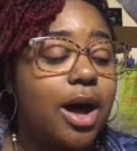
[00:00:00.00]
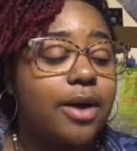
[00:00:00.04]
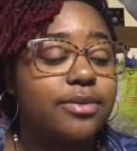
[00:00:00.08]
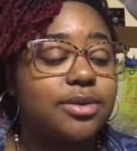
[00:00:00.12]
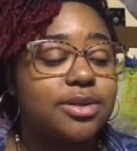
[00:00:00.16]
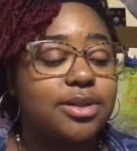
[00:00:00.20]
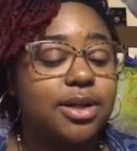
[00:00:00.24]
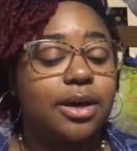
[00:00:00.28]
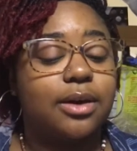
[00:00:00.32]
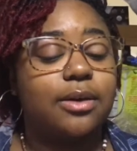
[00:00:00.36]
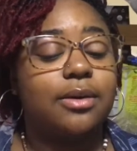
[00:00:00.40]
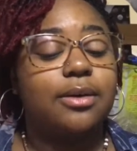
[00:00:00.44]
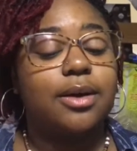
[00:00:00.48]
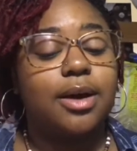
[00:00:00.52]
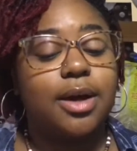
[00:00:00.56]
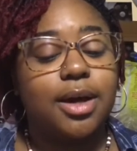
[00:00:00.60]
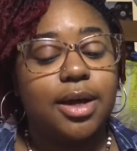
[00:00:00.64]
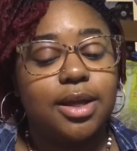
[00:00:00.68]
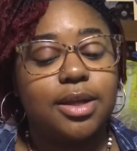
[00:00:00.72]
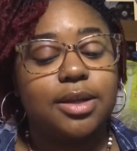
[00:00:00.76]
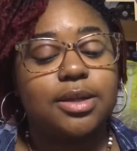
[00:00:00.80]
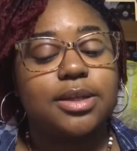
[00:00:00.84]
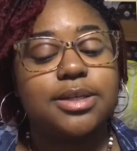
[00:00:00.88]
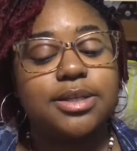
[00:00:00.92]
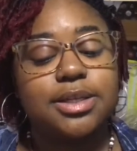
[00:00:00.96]
I was like, okay,
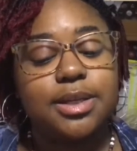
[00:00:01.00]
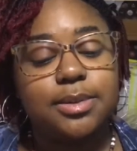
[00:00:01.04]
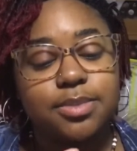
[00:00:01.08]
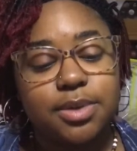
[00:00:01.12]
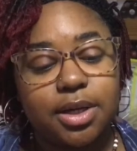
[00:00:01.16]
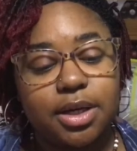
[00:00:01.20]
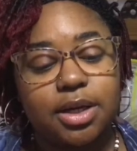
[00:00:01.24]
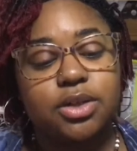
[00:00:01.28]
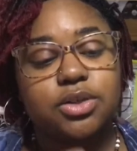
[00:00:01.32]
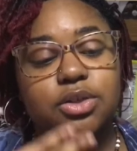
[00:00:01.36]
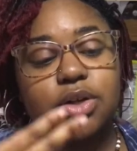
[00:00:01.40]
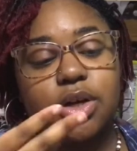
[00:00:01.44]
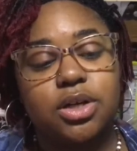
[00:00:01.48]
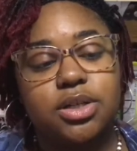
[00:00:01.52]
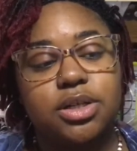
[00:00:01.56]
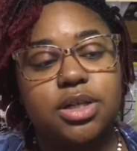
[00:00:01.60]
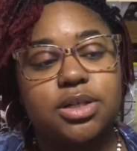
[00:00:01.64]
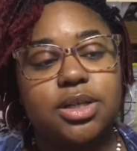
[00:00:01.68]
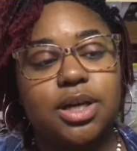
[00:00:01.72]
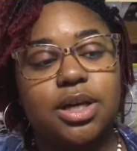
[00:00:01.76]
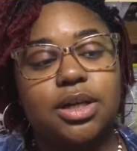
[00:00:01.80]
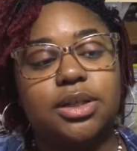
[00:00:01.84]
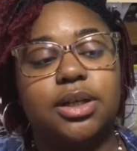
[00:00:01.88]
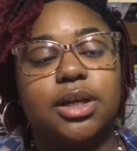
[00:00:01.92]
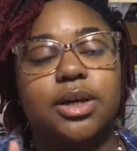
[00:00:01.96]
it seems like a church
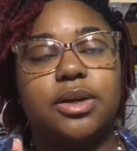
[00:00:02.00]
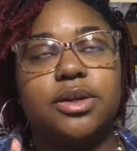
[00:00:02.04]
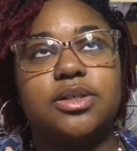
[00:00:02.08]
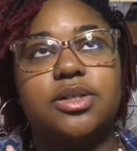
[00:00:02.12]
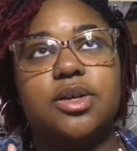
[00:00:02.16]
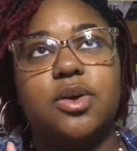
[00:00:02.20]
just like that.